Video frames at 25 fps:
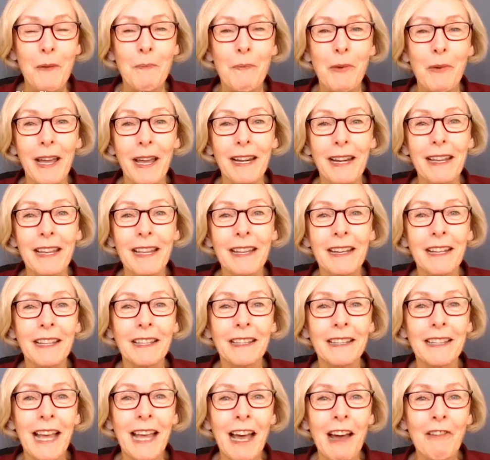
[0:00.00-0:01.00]
but it
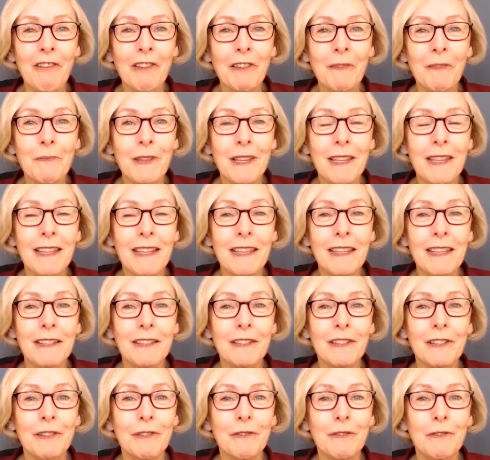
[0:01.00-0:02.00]
allowed me
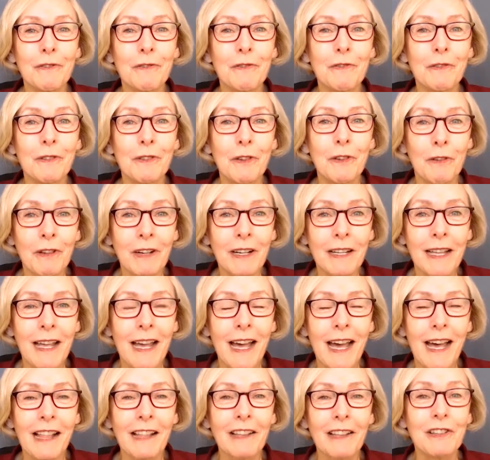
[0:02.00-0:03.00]
to go to
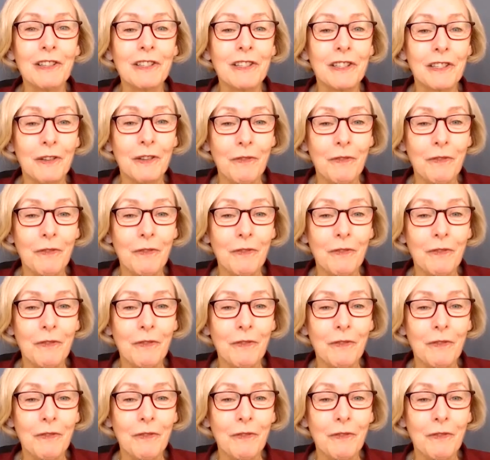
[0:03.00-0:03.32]
college,